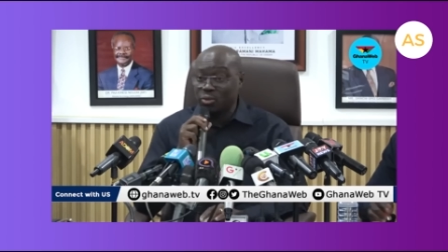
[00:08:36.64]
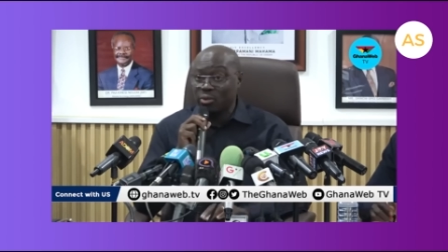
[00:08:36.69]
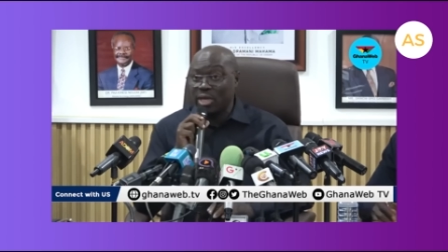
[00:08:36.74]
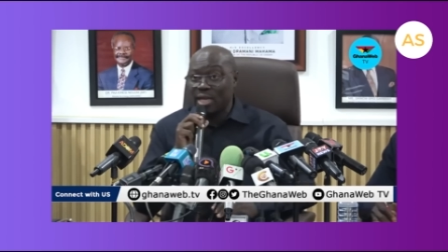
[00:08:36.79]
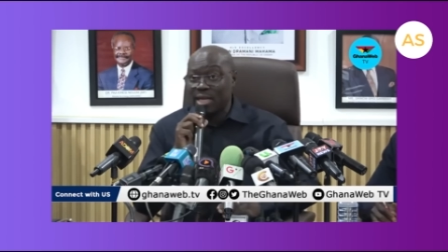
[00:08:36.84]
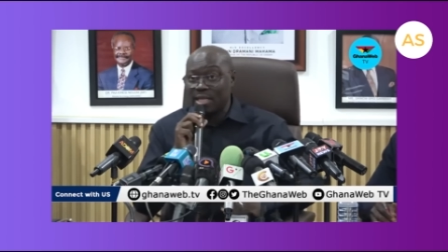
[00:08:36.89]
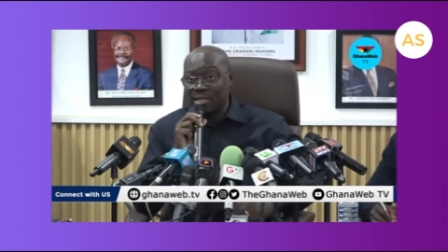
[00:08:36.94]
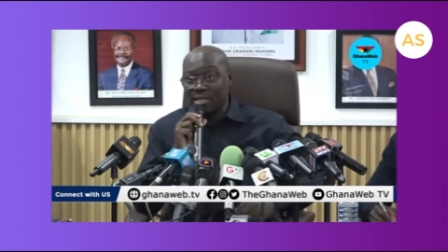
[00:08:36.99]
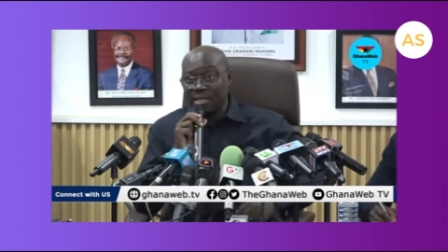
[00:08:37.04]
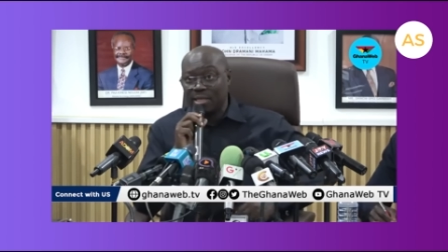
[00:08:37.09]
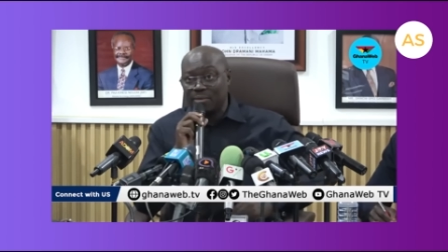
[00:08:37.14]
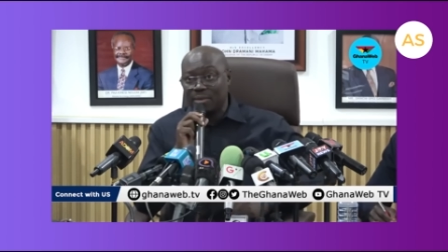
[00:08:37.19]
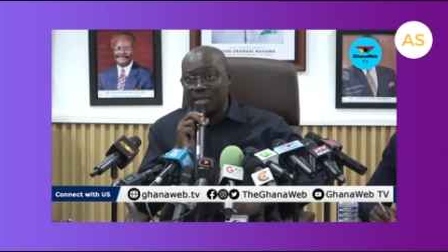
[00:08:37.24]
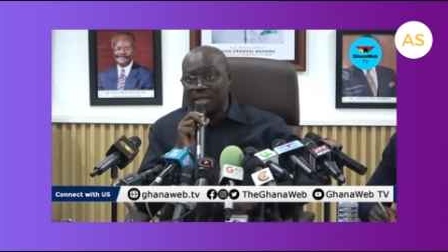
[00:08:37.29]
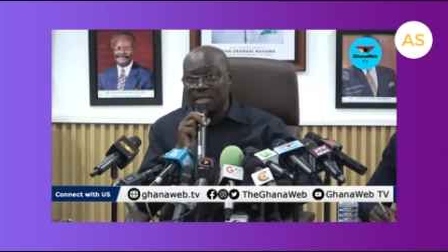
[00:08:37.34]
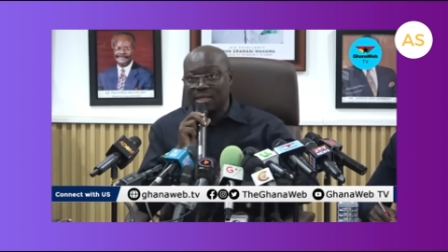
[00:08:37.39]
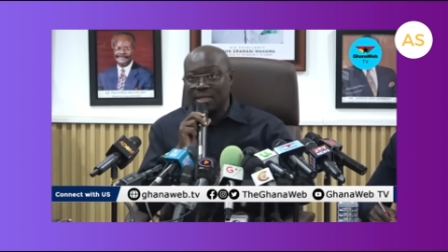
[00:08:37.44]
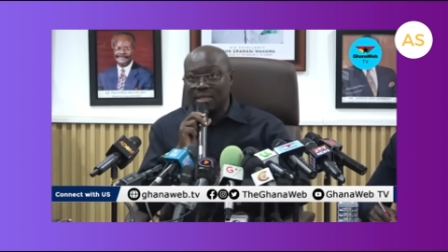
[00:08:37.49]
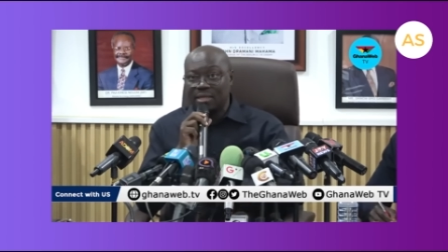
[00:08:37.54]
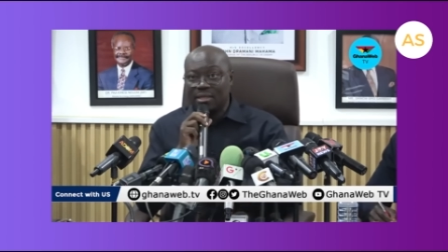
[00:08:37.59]
to urge them
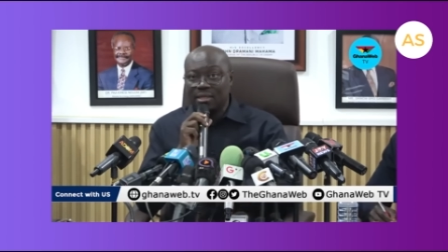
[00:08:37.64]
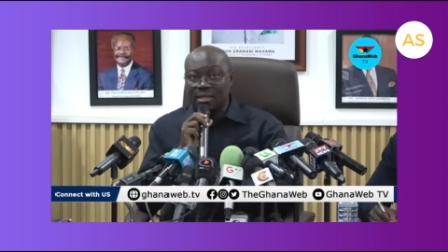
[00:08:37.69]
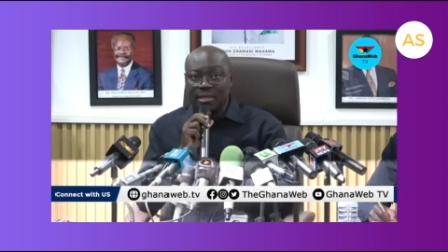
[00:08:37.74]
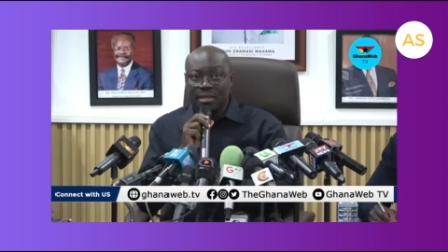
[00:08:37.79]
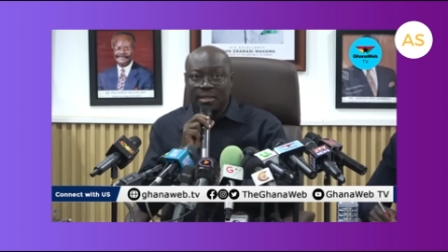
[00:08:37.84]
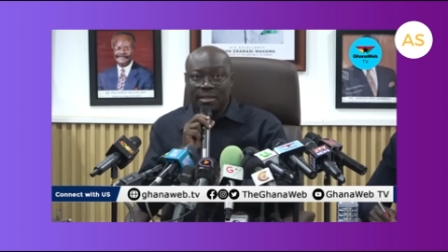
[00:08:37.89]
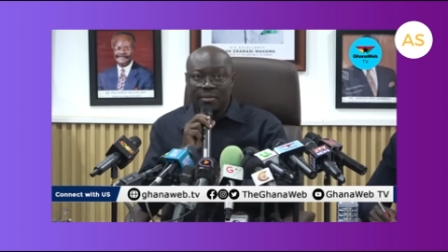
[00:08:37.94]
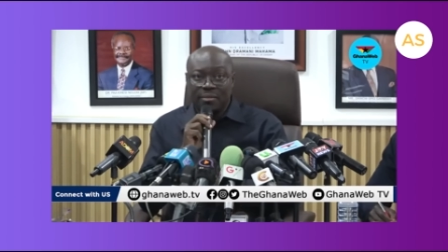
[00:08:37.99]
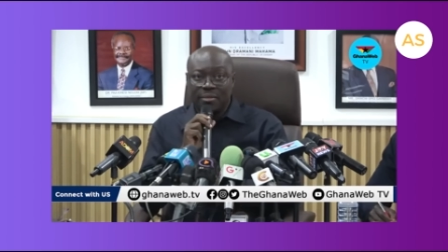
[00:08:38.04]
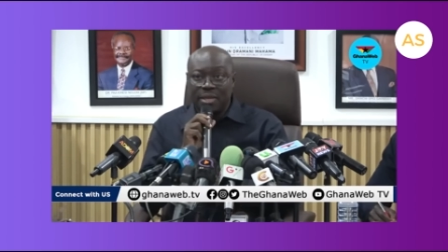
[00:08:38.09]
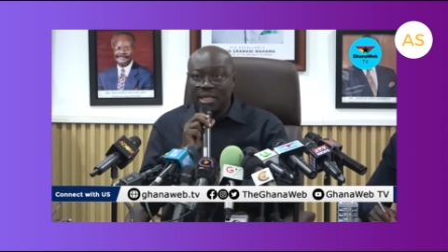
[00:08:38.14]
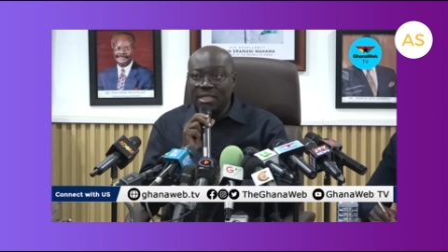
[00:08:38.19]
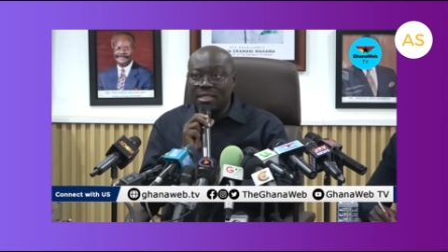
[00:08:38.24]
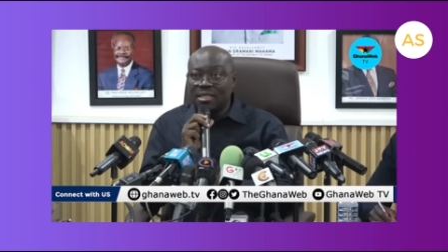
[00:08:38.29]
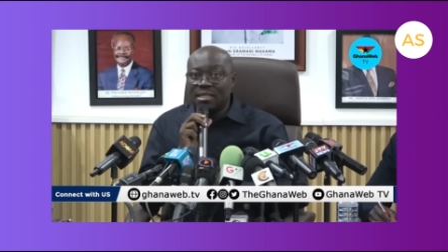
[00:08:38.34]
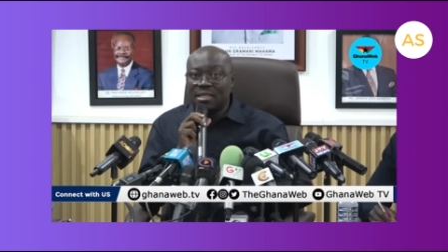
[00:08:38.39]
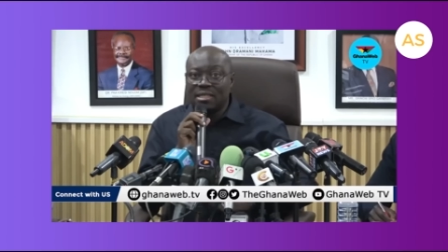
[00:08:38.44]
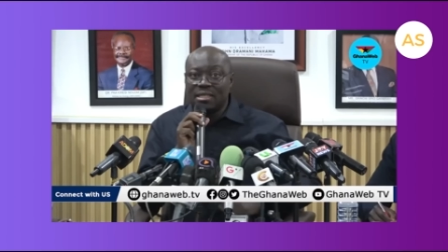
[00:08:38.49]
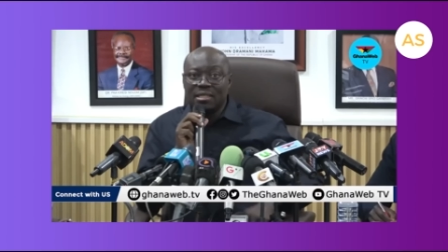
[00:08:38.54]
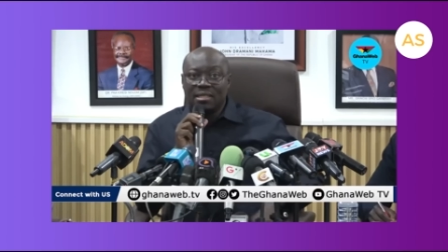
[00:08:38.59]
that,
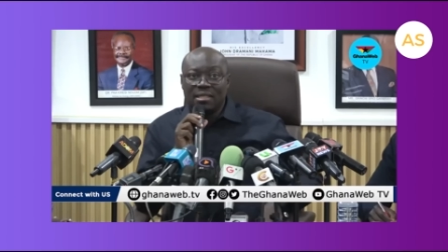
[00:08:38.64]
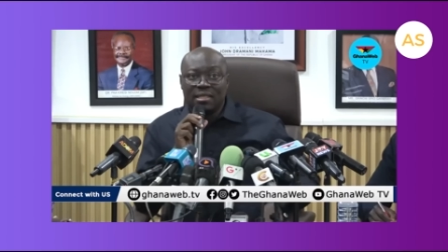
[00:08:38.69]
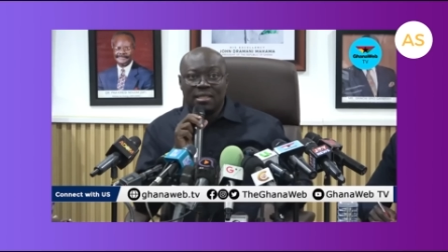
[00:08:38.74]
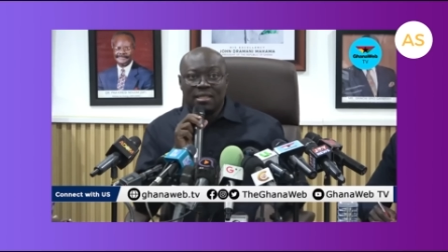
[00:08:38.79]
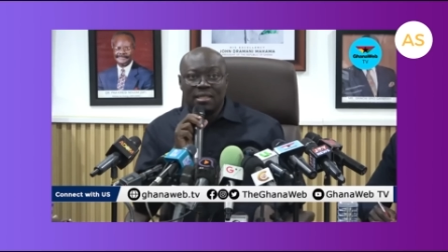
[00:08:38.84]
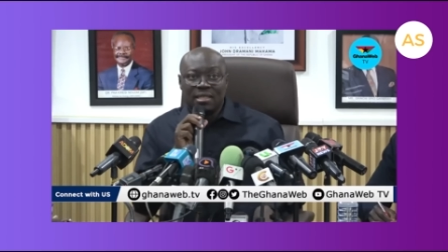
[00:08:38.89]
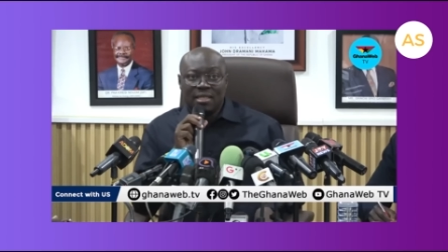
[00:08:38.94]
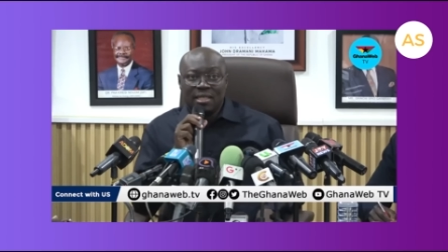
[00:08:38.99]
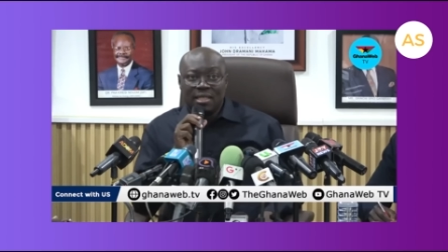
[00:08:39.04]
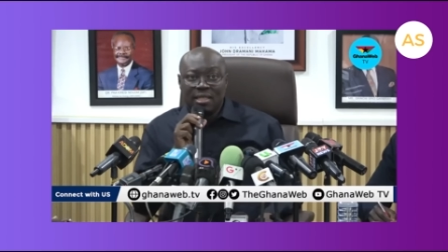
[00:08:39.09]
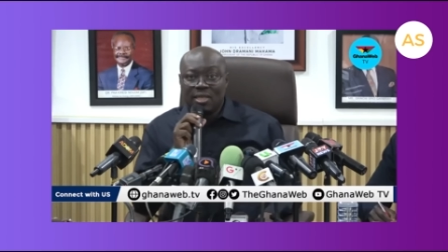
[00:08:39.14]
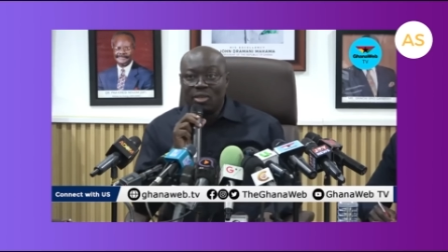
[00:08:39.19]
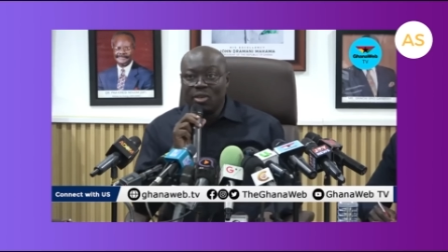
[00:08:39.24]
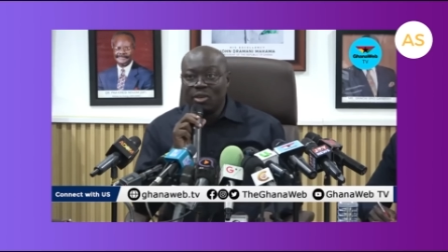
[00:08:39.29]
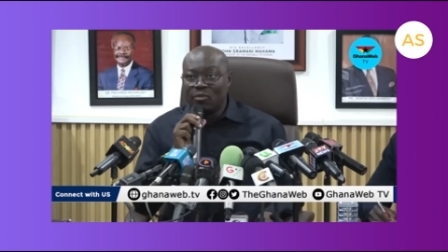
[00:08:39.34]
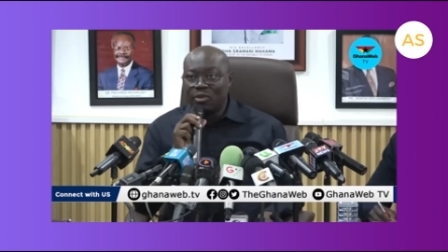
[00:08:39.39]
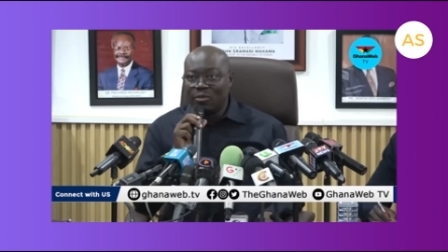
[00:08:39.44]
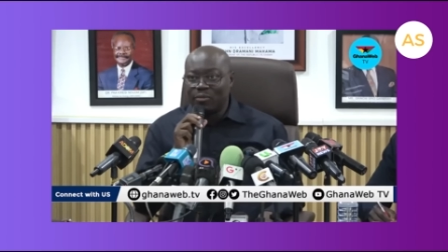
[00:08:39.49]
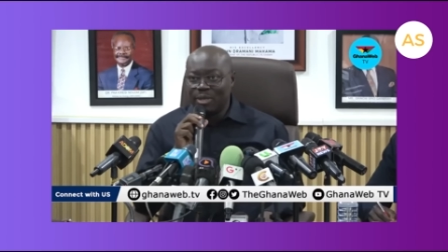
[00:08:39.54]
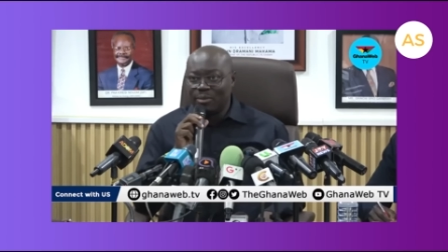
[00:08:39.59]
please,
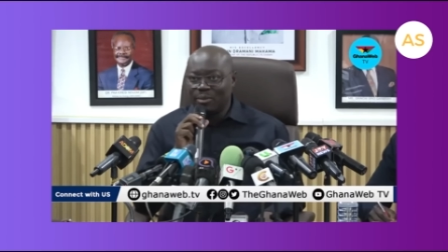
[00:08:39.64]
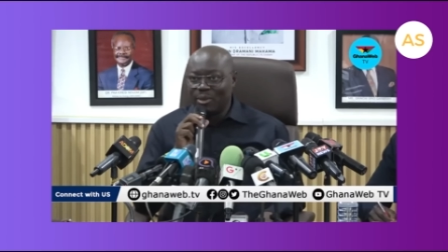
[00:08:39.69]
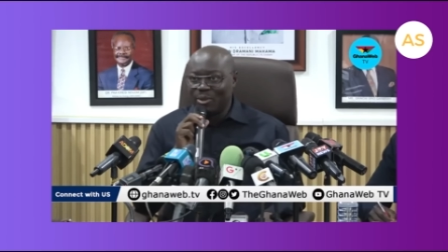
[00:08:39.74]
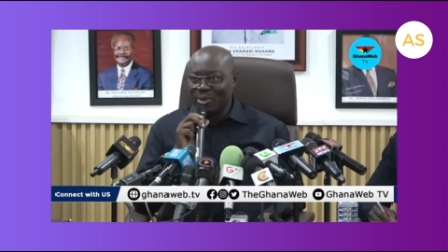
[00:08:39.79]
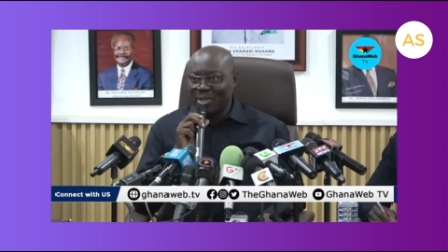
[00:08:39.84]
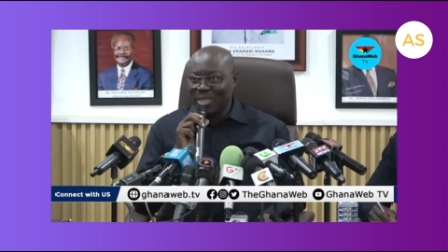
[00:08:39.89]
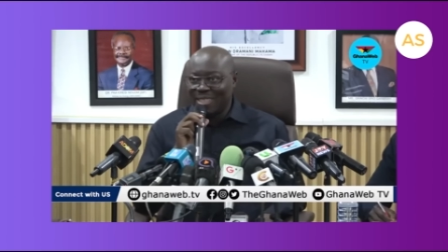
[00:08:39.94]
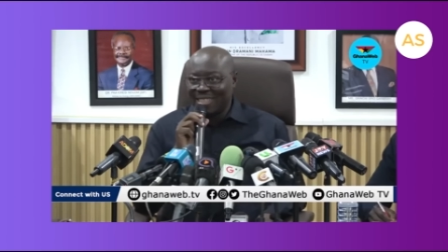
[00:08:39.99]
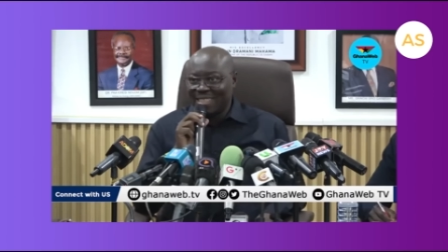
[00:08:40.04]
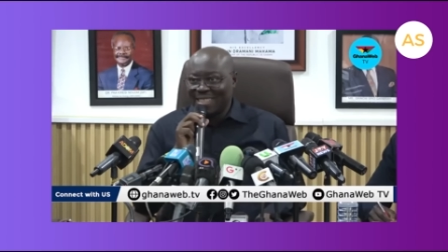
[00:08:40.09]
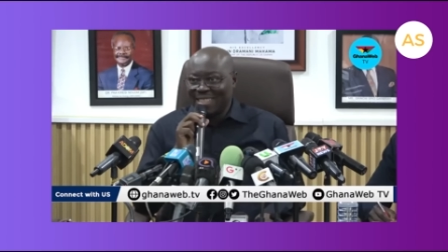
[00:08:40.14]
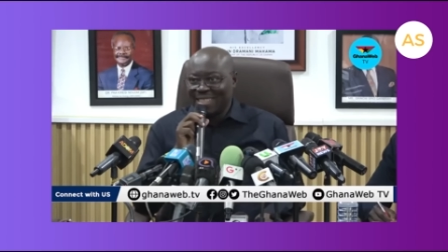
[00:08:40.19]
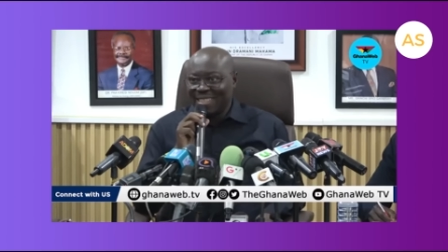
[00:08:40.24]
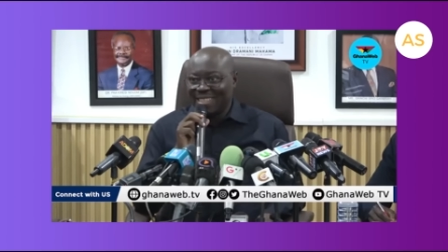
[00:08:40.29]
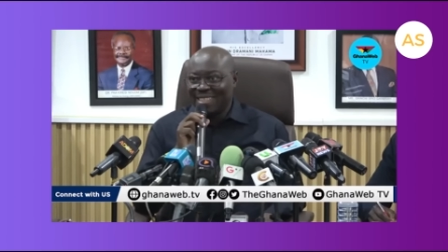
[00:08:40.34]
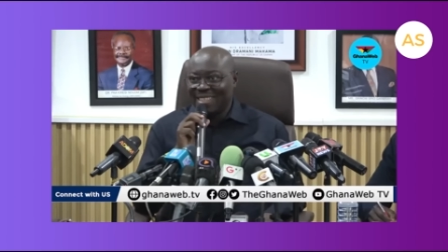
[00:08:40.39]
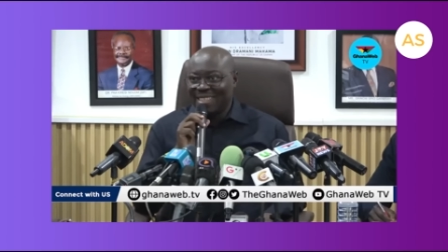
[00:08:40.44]
enough of the bureaucracy.